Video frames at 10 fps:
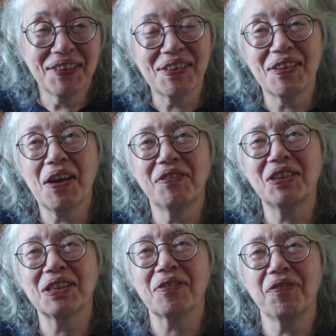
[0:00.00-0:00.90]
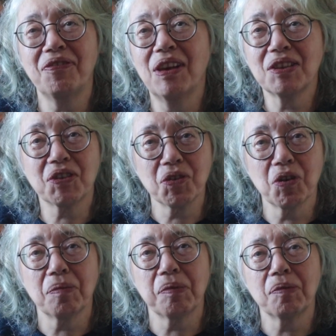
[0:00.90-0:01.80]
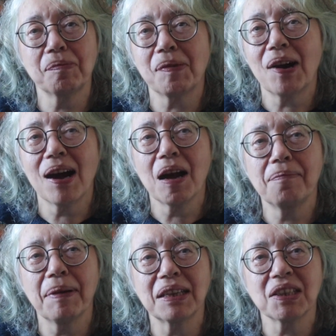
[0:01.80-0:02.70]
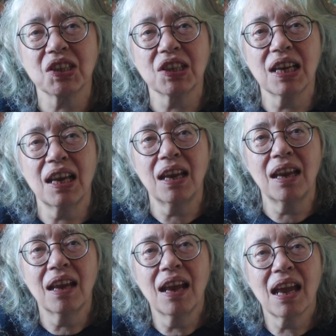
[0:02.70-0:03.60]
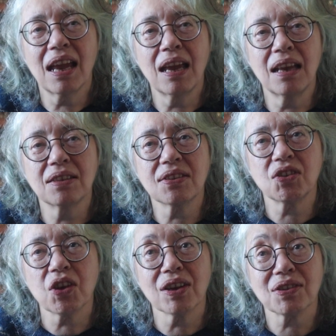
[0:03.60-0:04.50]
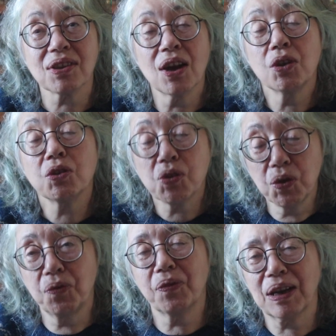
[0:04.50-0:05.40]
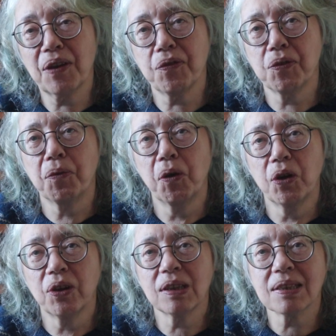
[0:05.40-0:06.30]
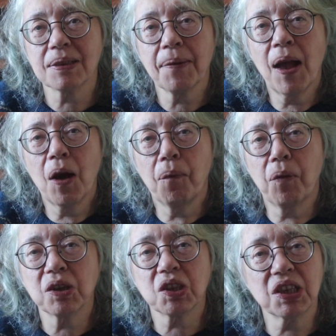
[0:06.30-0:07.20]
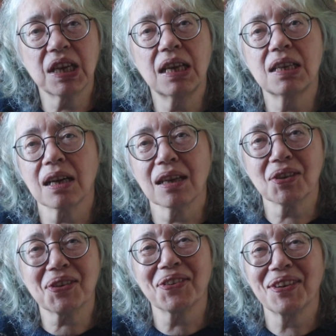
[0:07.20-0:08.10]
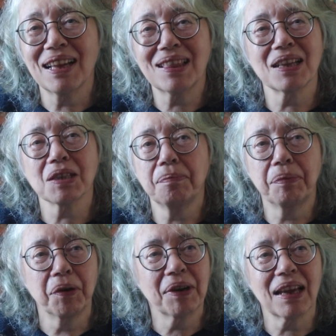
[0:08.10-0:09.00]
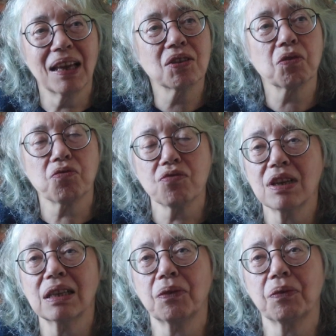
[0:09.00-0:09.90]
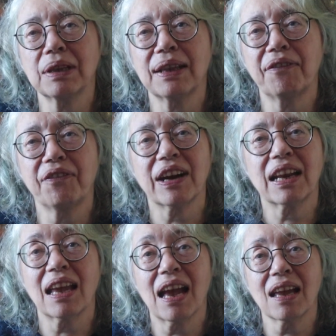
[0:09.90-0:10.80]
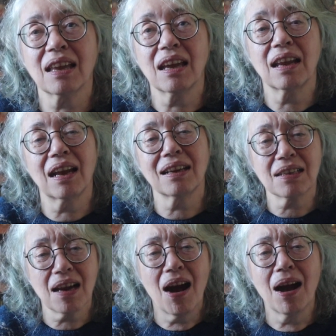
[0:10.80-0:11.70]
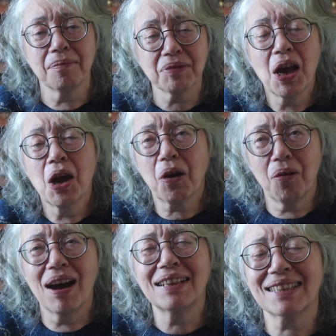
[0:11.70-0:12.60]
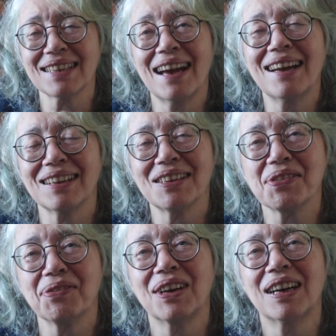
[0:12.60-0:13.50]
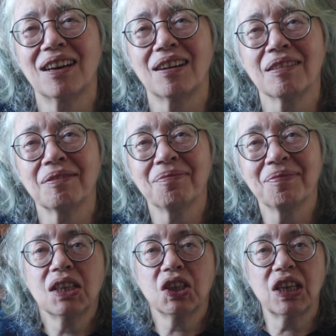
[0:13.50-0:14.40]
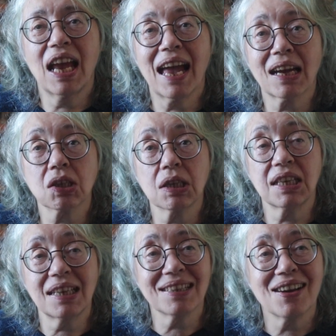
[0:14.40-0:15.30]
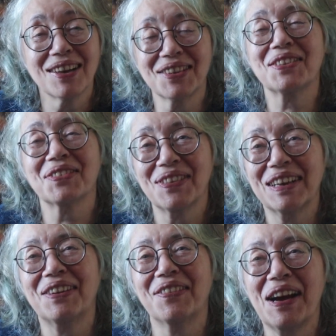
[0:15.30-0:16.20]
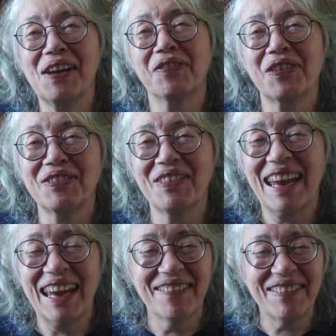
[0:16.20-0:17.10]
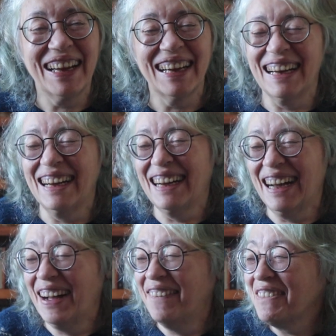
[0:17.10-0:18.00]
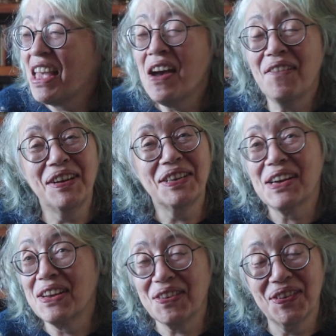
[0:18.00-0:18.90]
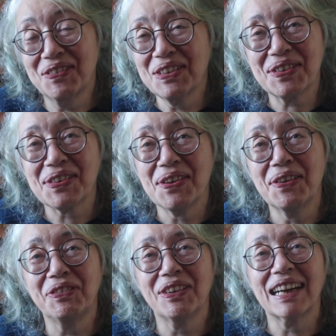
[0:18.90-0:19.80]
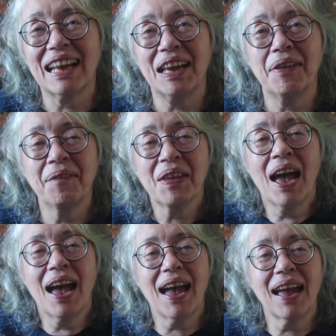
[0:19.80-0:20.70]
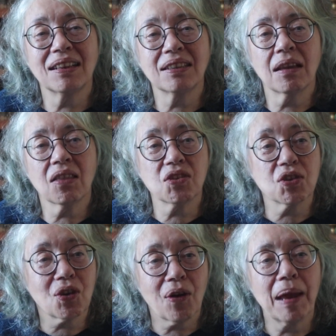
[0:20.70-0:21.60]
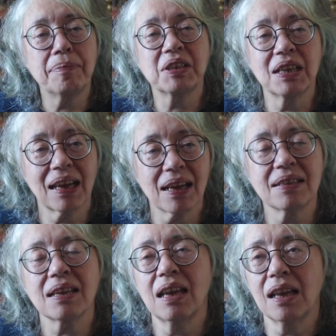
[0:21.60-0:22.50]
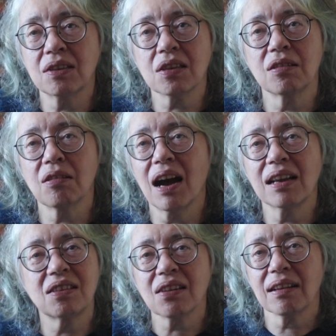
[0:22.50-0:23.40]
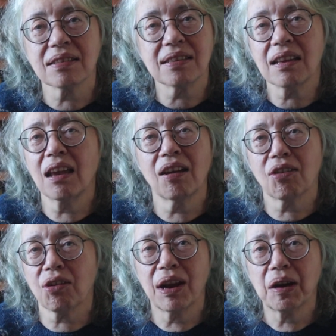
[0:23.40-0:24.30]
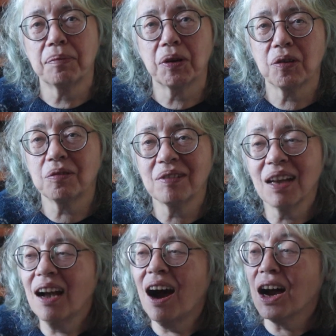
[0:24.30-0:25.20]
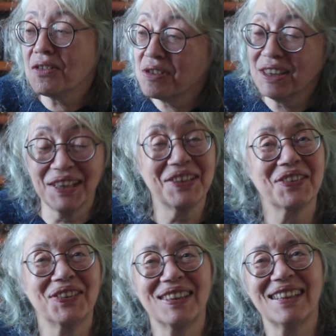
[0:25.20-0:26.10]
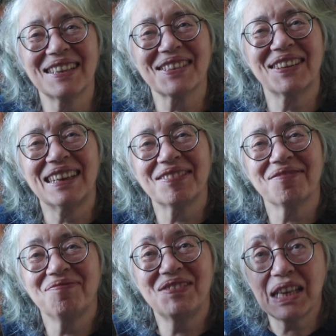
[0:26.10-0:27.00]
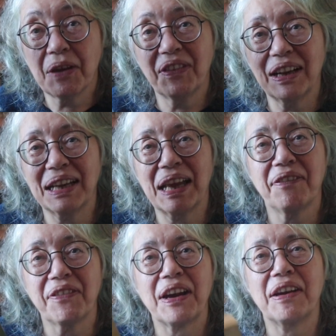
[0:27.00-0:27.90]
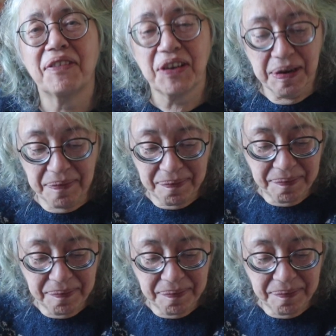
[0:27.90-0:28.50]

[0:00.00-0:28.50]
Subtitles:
don't know if she's a suitable bride, but she is just too funny for words. What she does throughout this book is really, really funny, and yet at times quite sad as well. She actually decides to run away from him, which I thought was so funny. And the scrapes she gets into are just incredible. I really enjoyed this one. Definitely a favourite.